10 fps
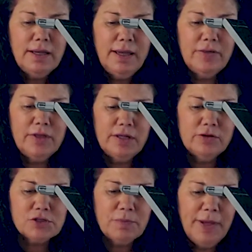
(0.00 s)
And then
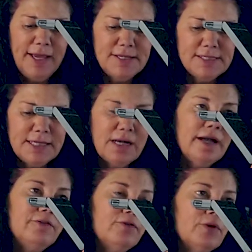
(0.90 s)
there's a pacing
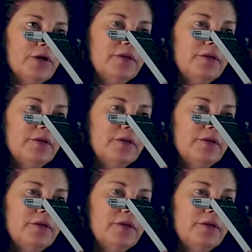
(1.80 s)
guide for you.